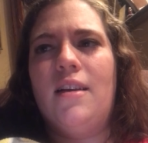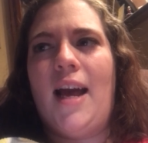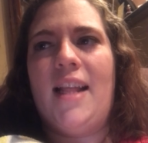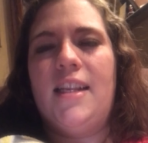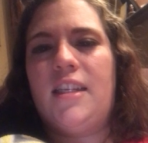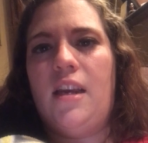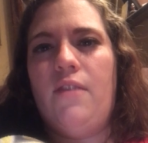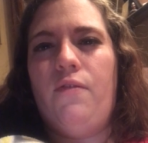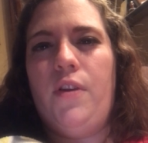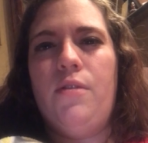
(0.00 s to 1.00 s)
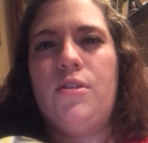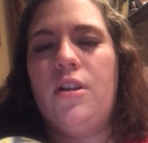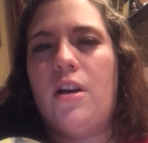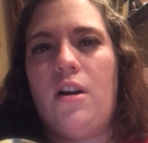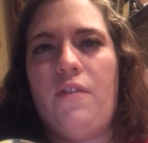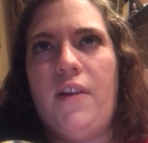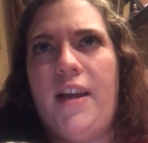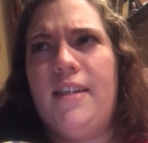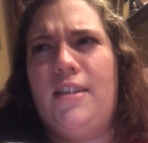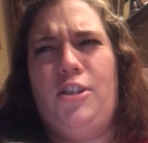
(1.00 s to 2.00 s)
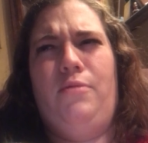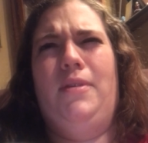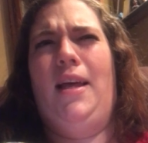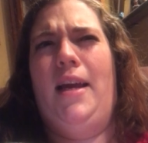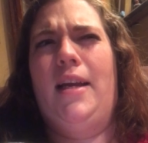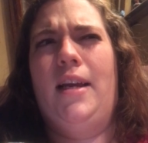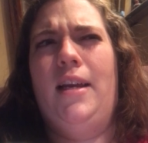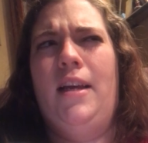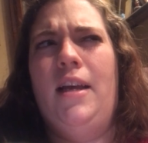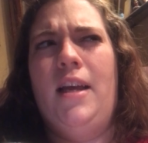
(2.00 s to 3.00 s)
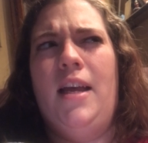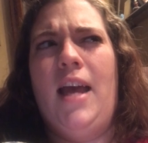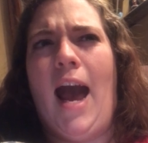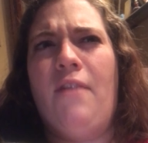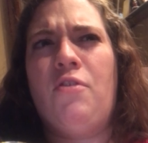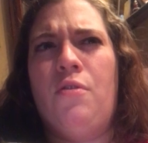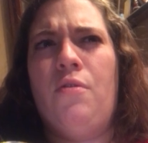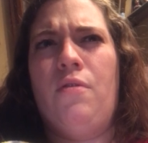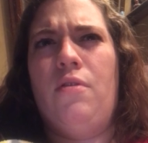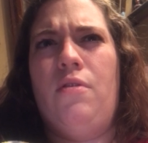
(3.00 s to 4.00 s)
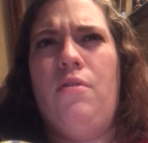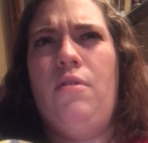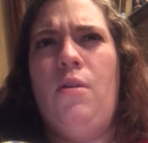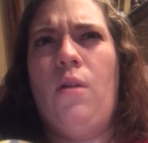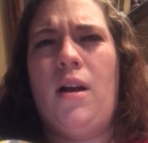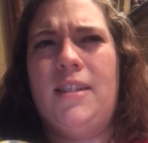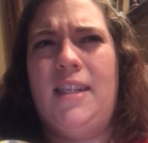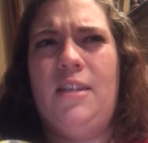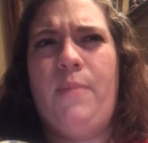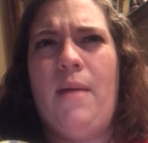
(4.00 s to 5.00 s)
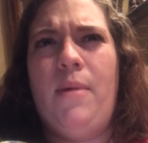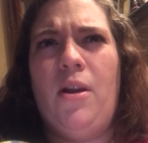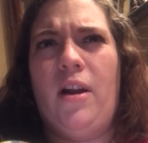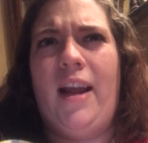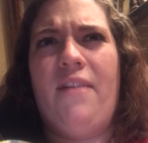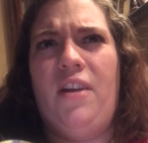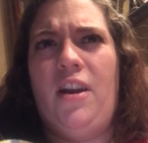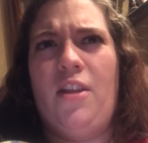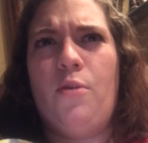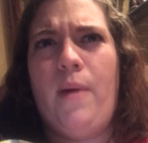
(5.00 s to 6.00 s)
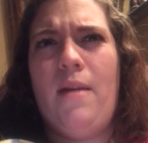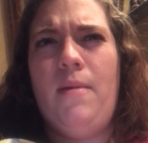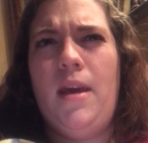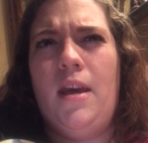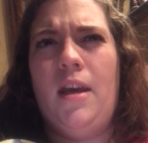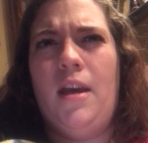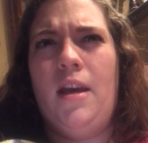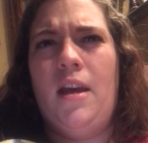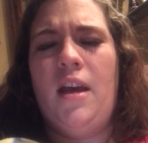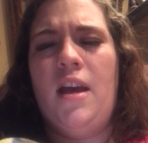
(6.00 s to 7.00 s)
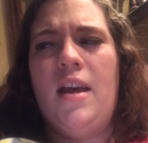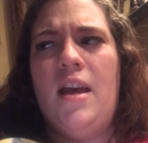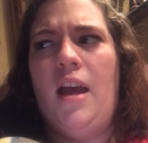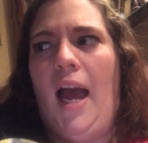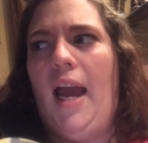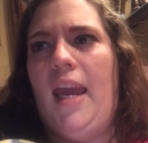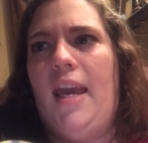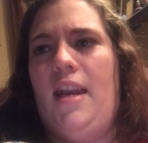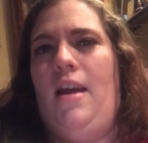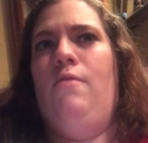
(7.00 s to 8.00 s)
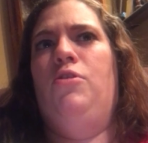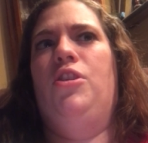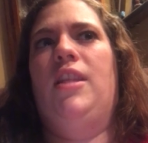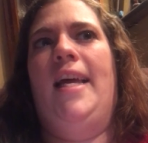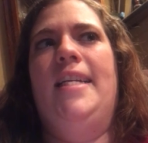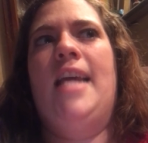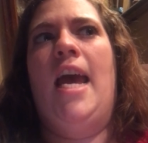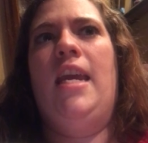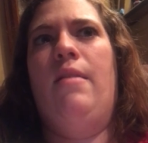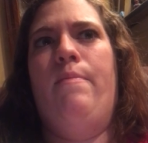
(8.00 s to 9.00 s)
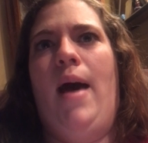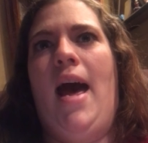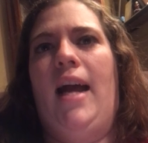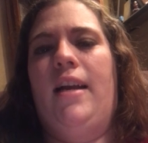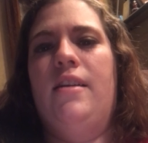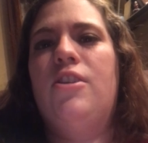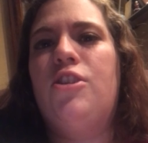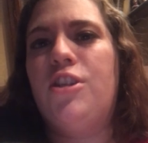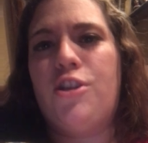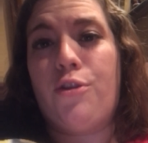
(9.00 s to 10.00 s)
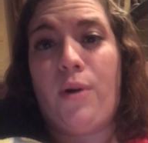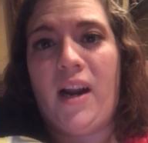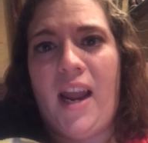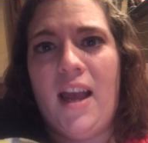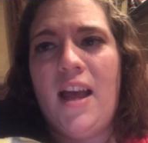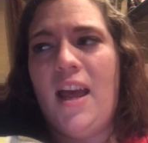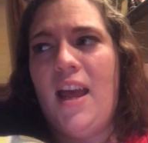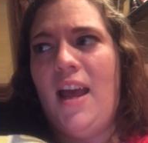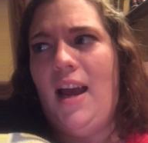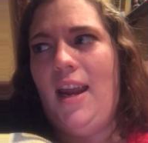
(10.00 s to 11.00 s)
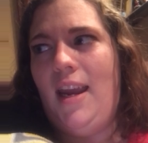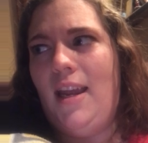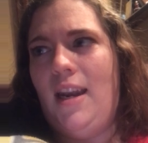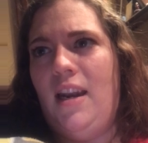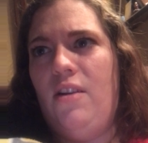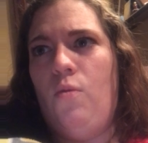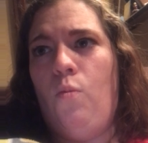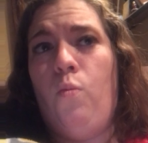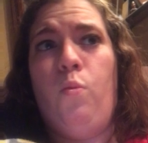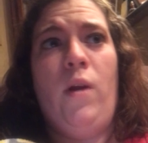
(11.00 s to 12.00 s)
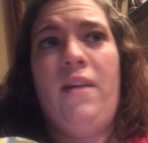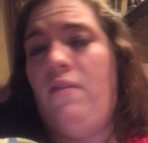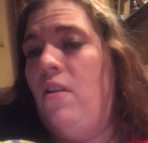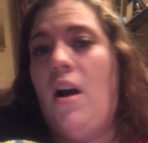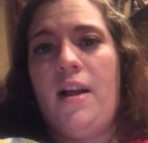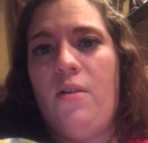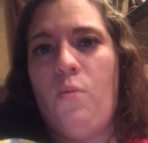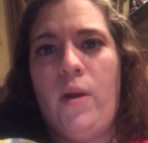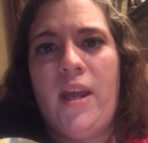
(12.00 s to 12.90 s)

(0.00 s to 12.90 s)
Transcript: had this confused look on her face, and she was like, after you lost this baby, you're going to have another baby? And I was just like taken back. She's 3, and we had not